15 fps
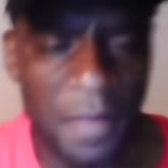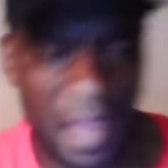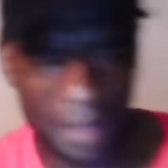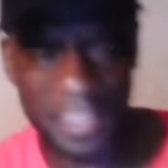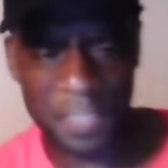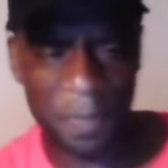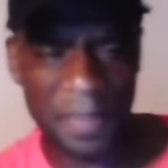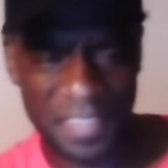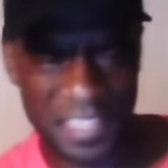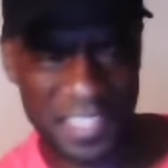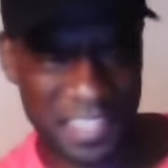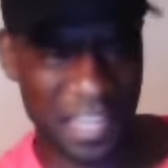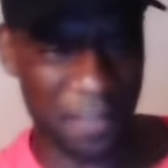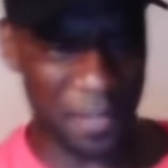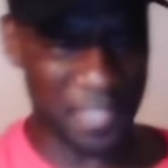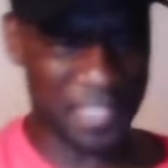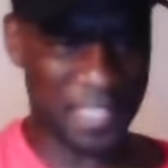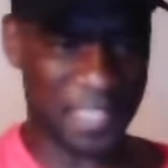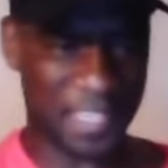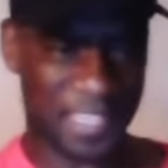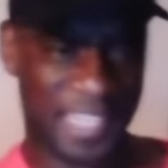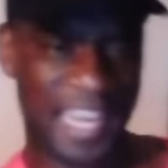Now let's put this theory
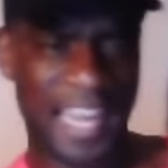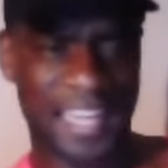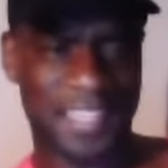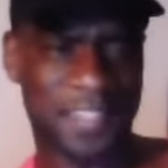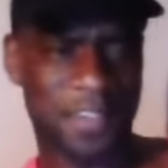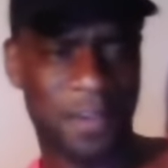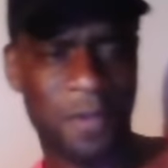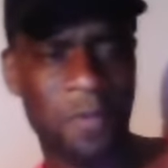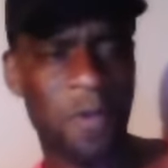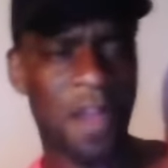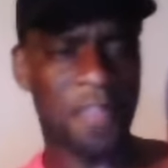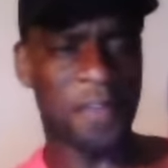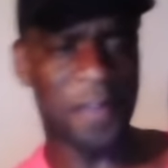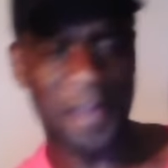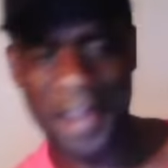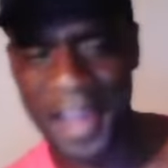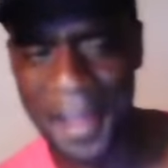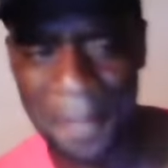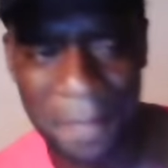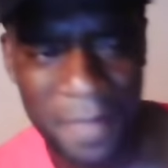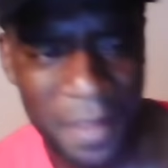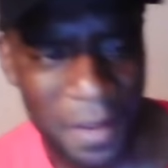to the test on whether or
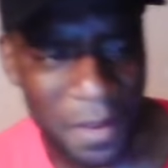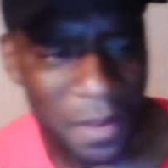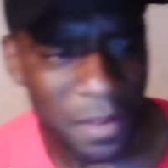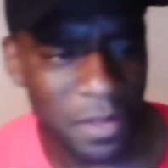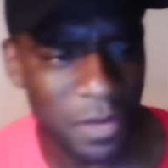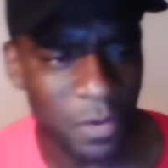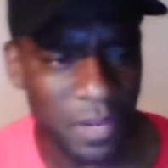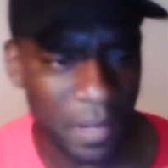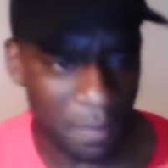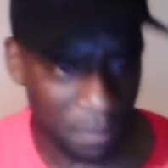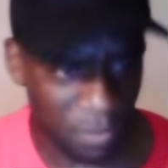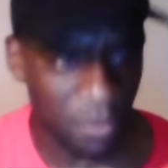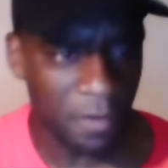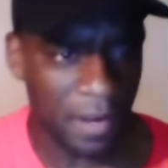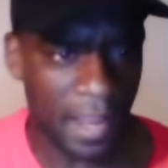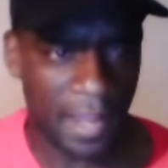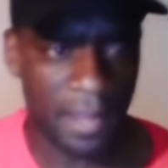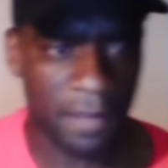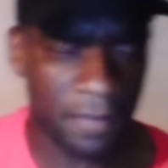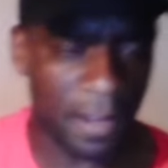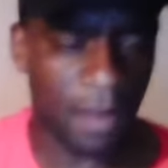not you can prove a negative.